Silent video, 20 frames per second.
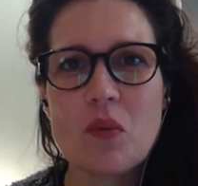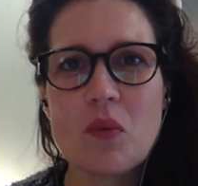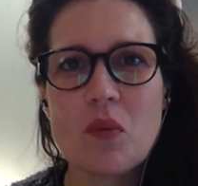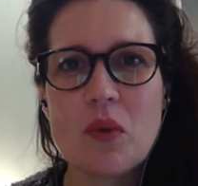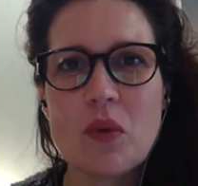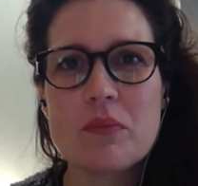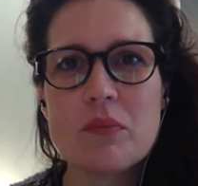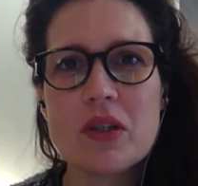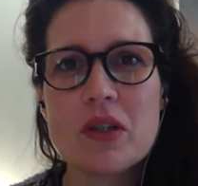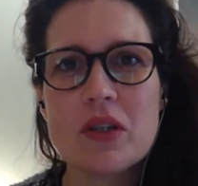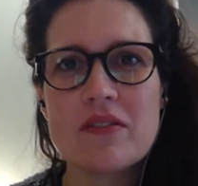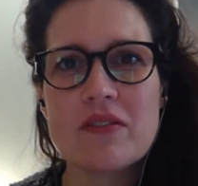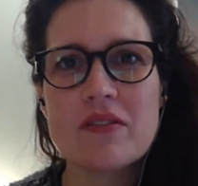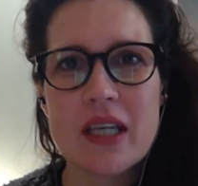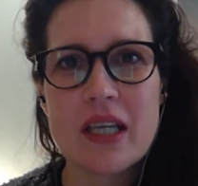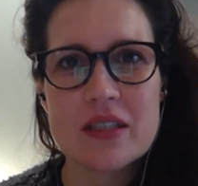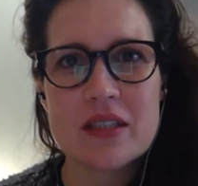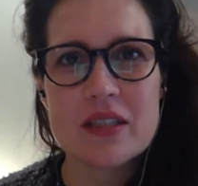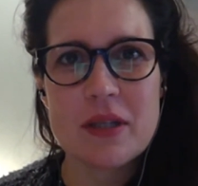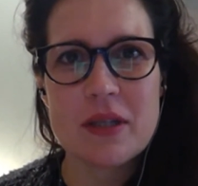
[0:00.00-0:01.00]
What
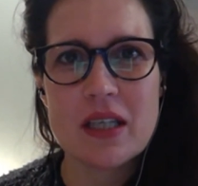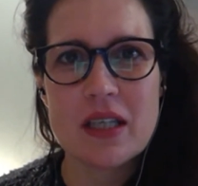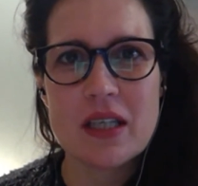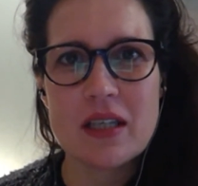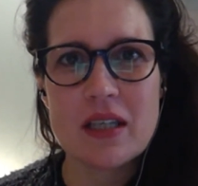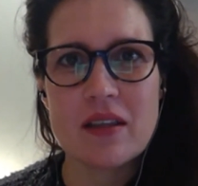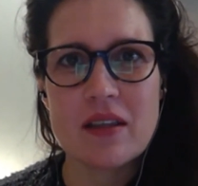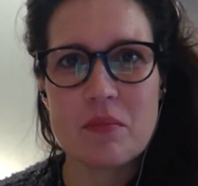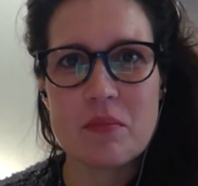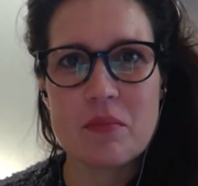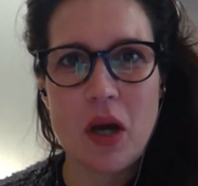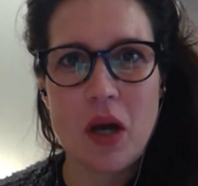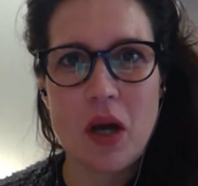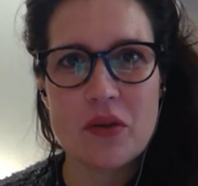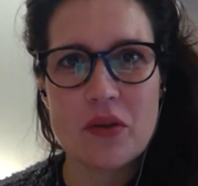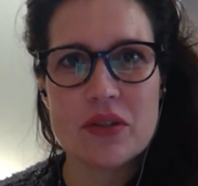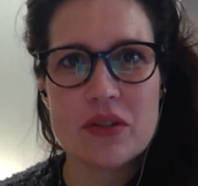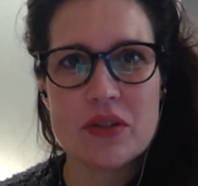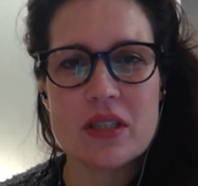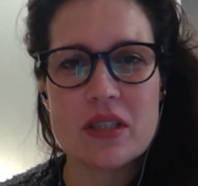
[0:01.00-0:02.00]
motivates me the
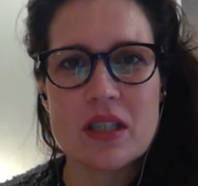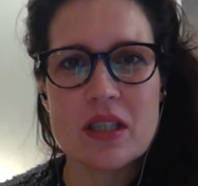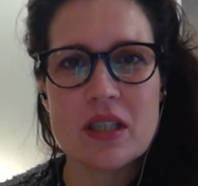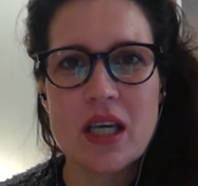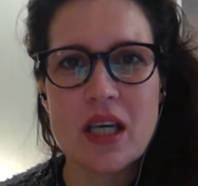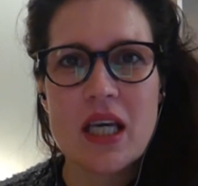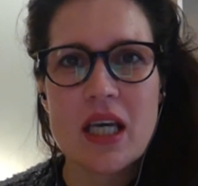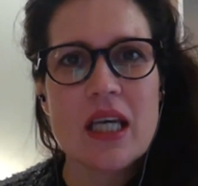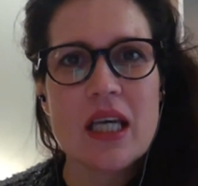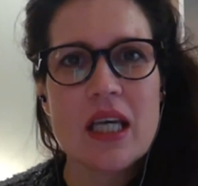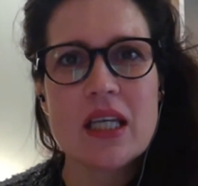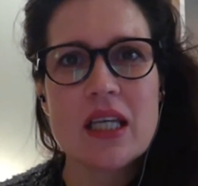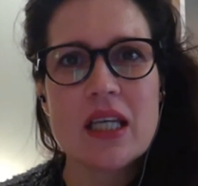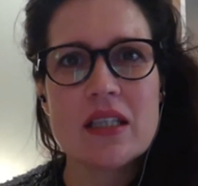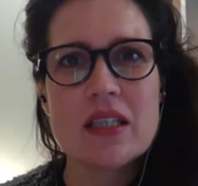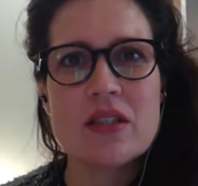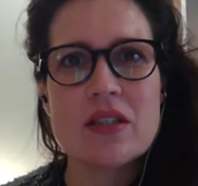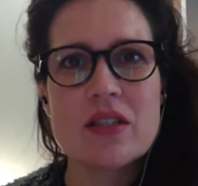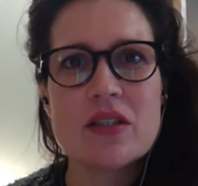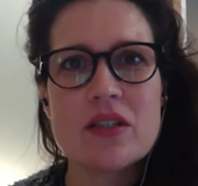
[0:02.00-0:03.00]
most
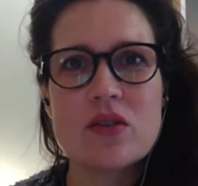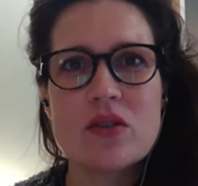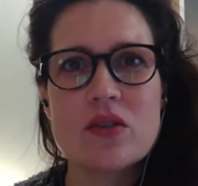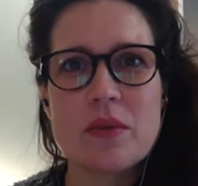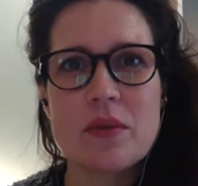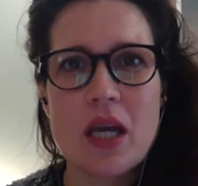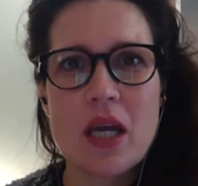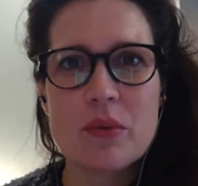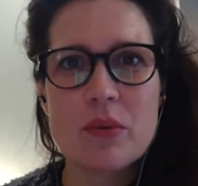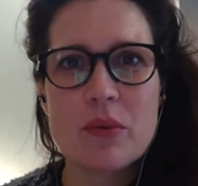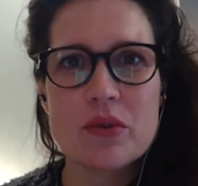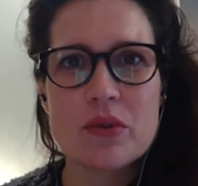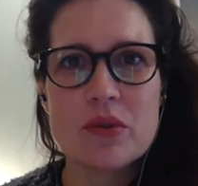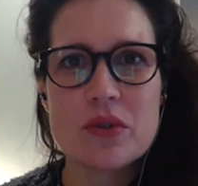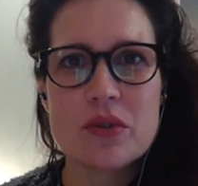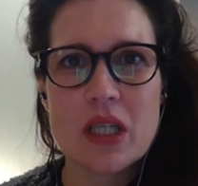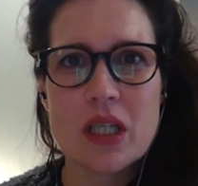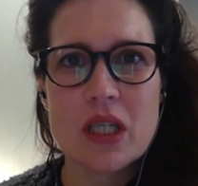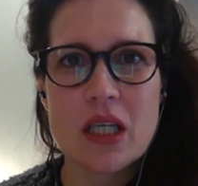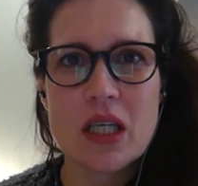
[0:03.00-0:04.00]
is to be able
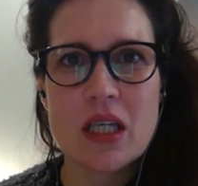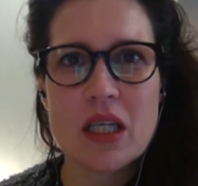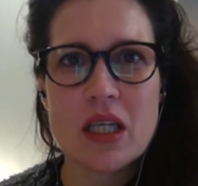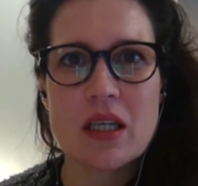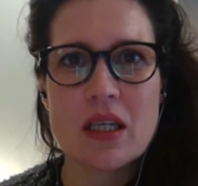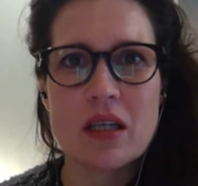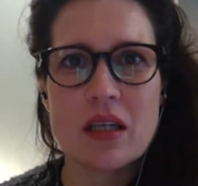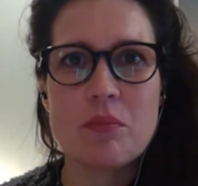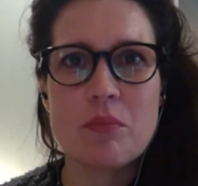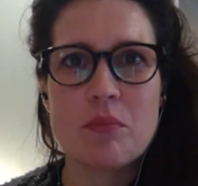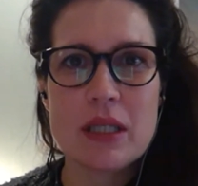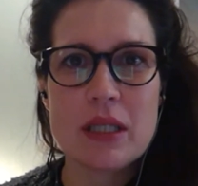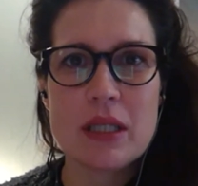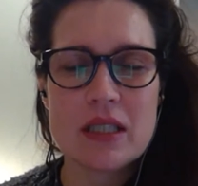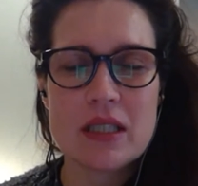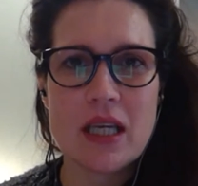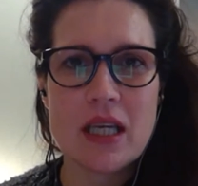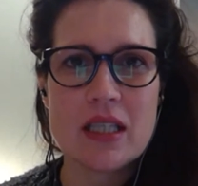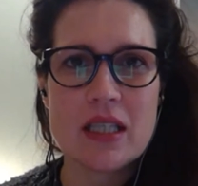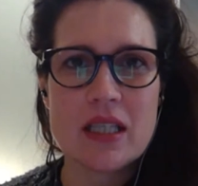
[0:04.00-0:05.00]
to see a
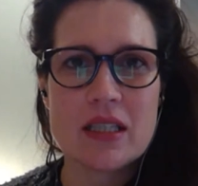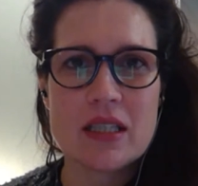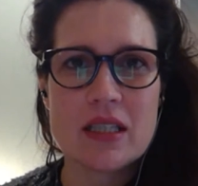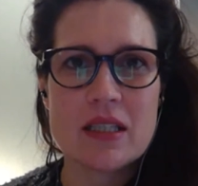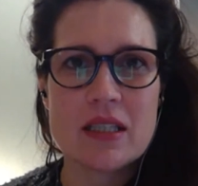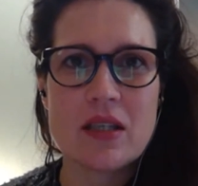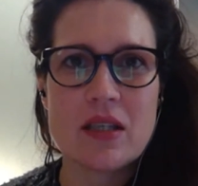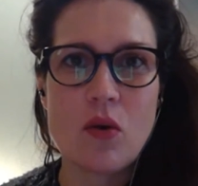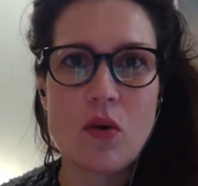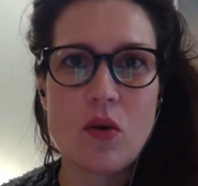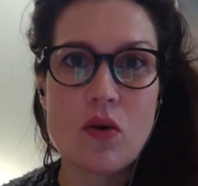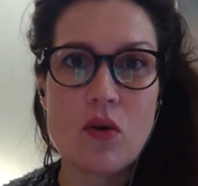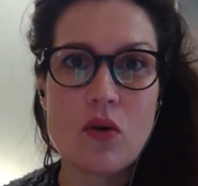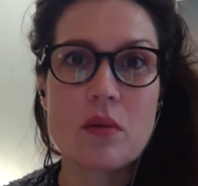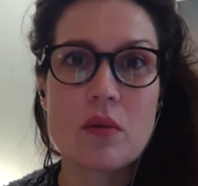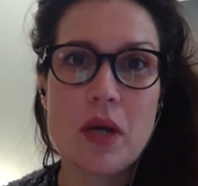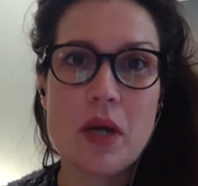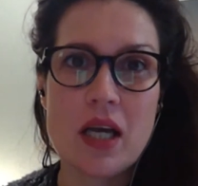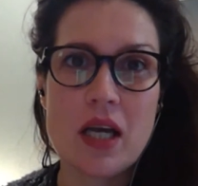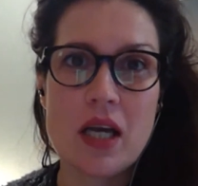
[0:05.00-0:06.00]
business
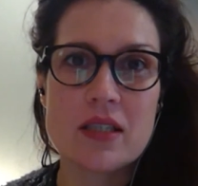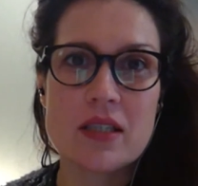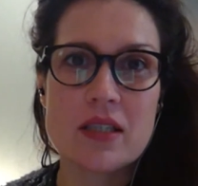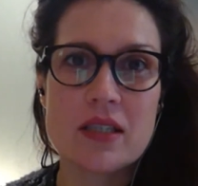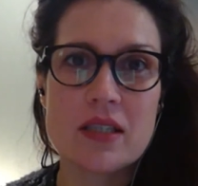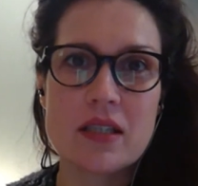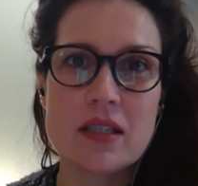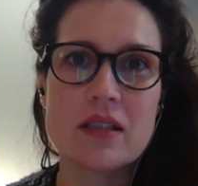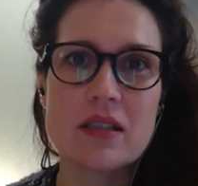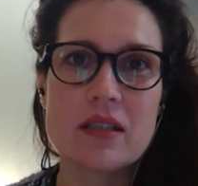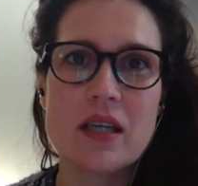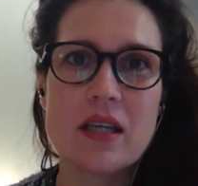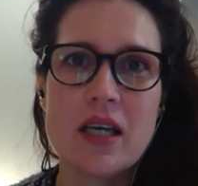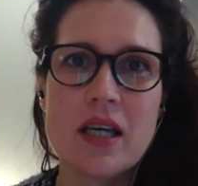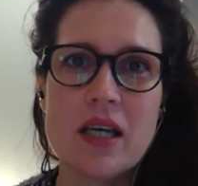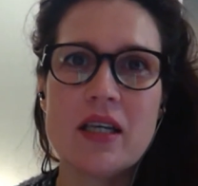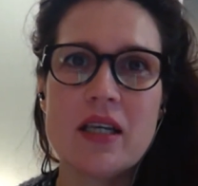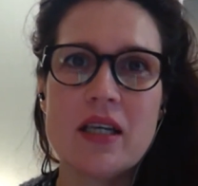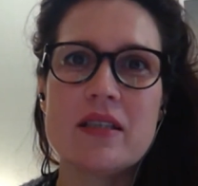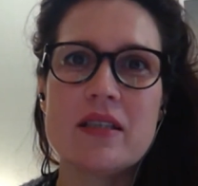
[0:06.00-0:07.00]
or a person
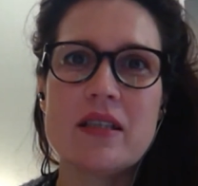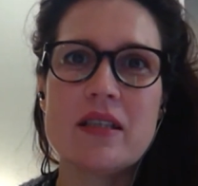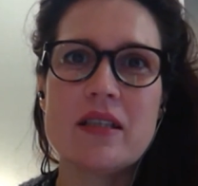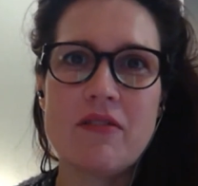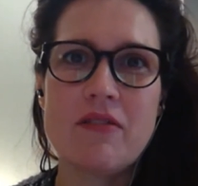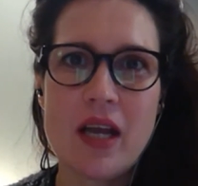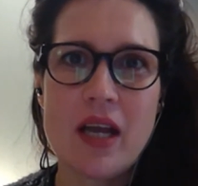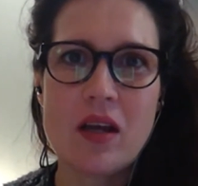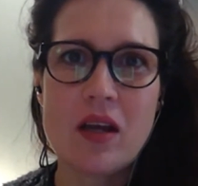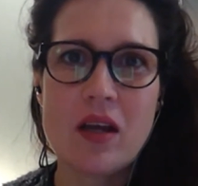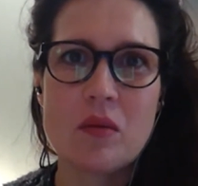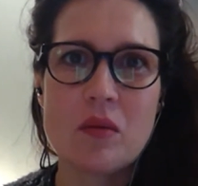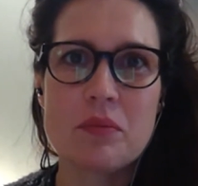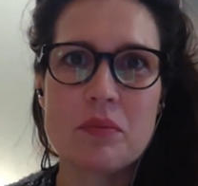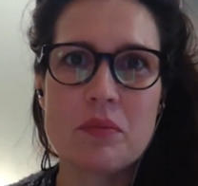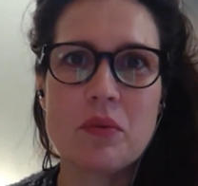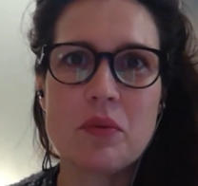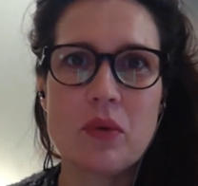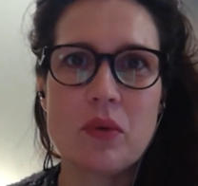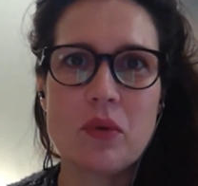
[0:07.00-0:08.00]

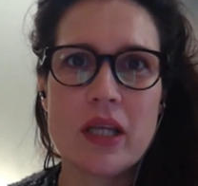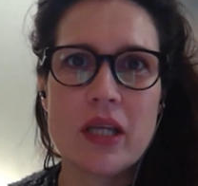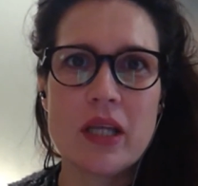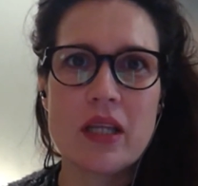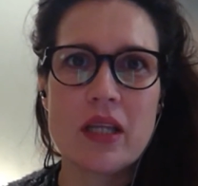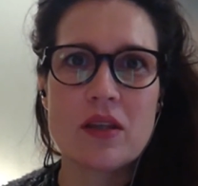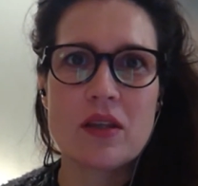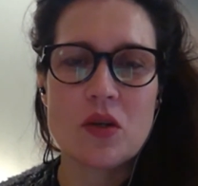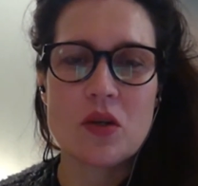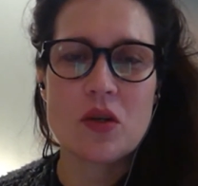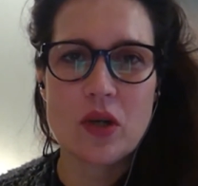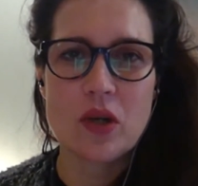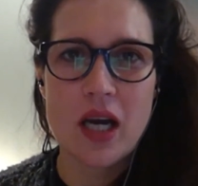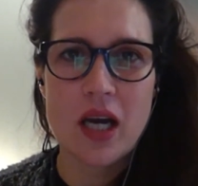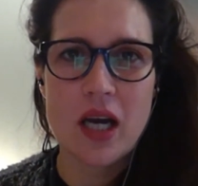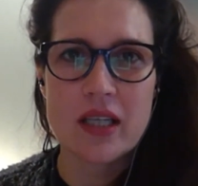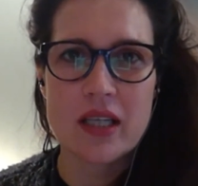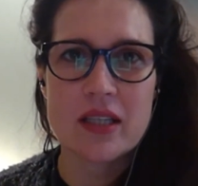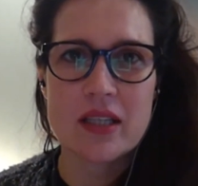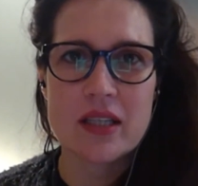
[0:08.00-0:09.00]
develop with your
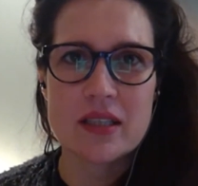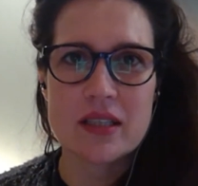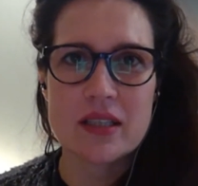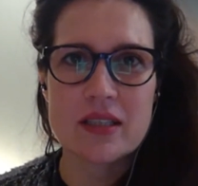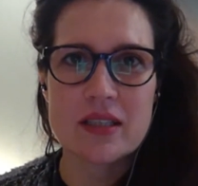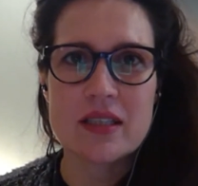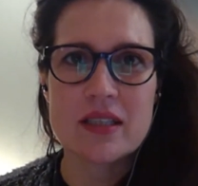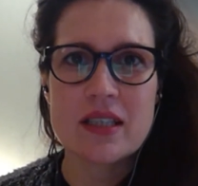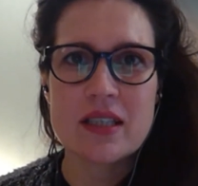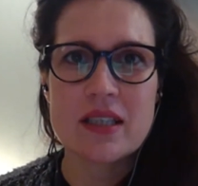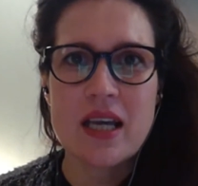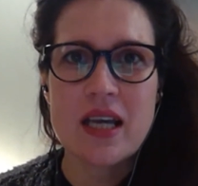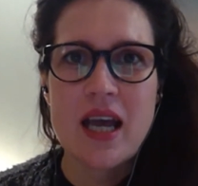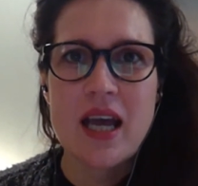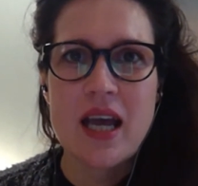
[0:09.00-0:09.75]
guidance.